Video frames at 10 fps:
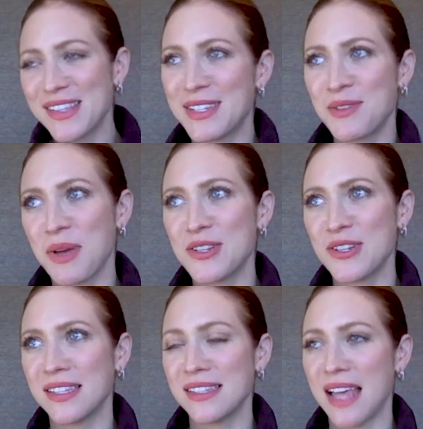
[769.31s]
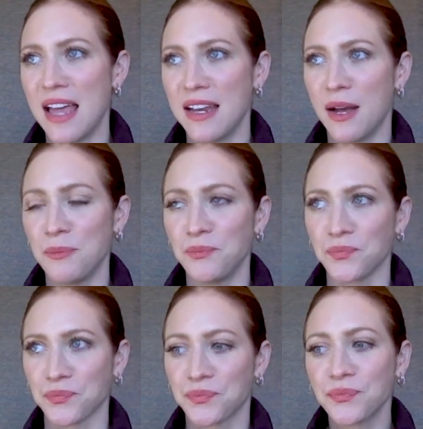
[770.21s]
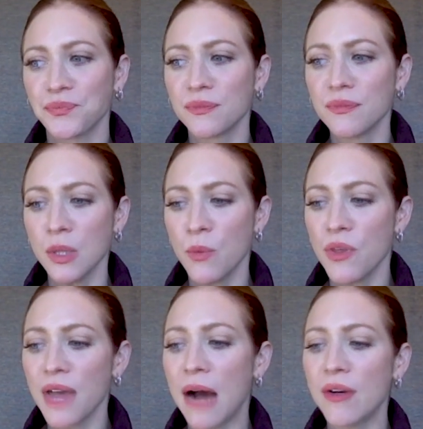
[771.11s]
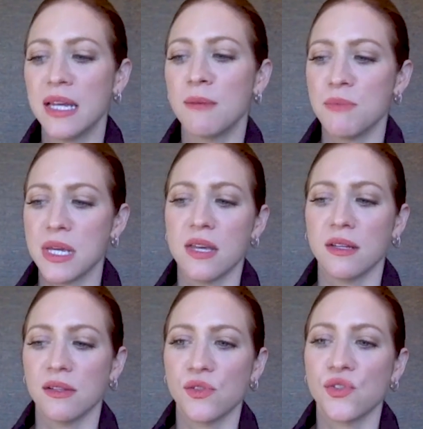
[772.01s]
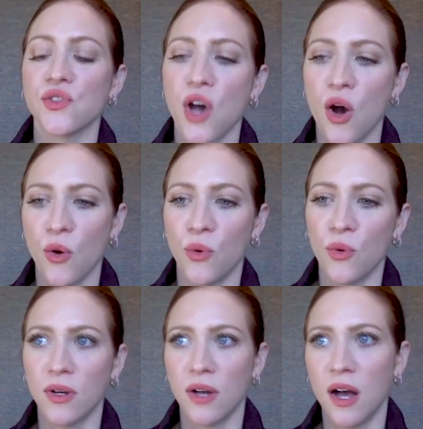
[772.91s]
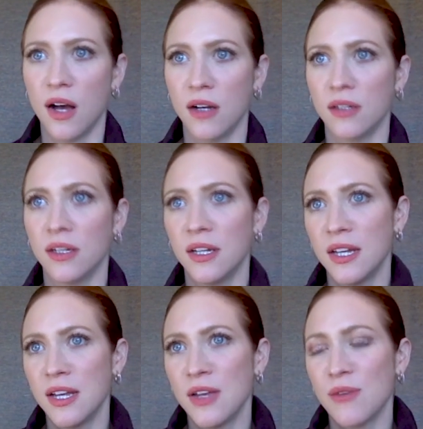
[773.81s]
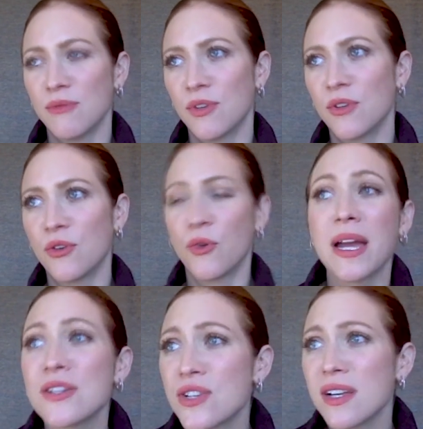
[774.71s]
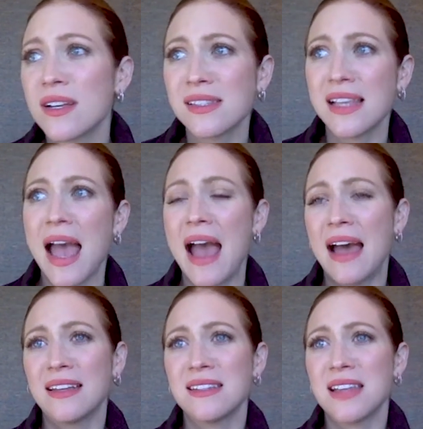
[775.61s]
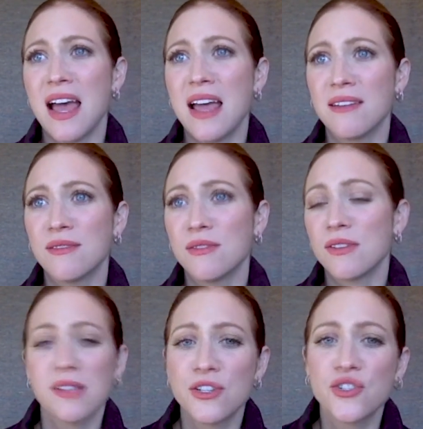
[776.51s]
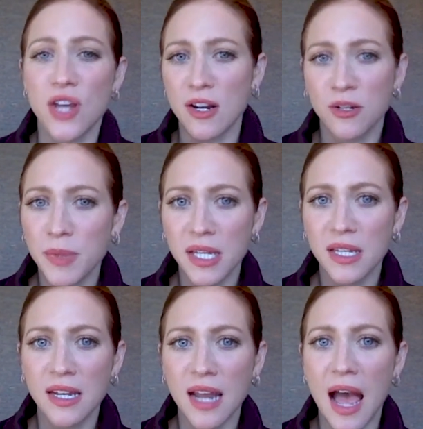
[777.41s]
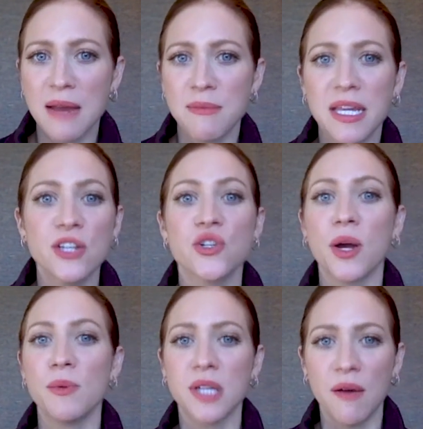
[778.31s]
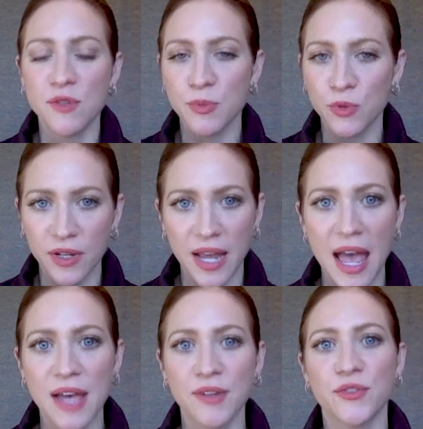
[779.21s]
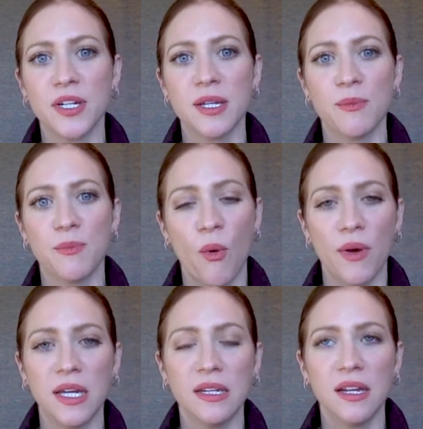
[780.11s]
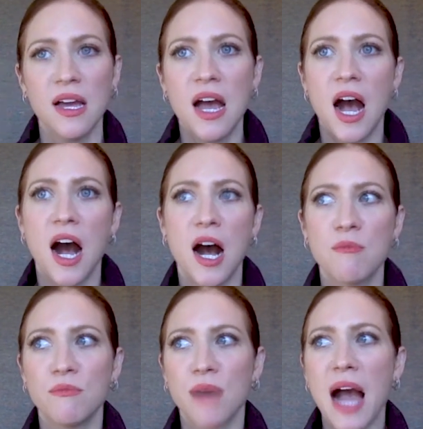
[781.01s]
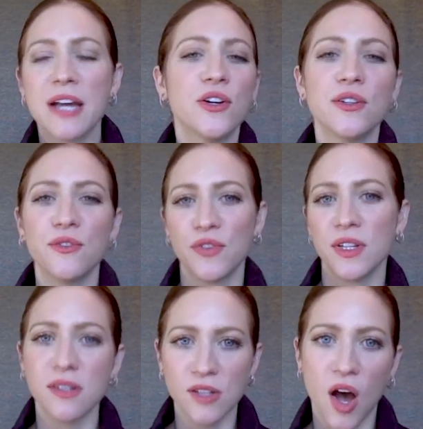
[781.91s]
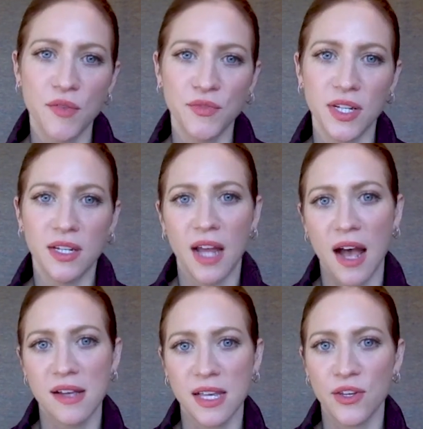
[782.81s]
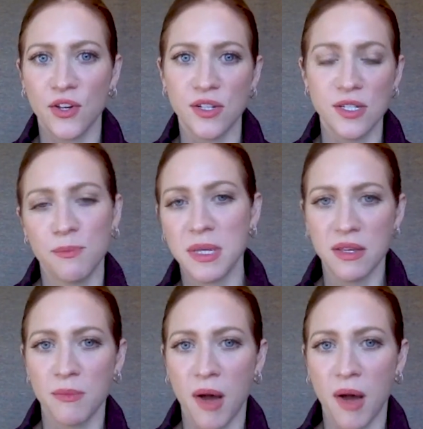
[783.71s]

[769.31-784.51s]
situations and um, without him being so uh, gracious and and such a gentleman and making sure I was comfortable at every point um, I couldn't feel as confident as I could to be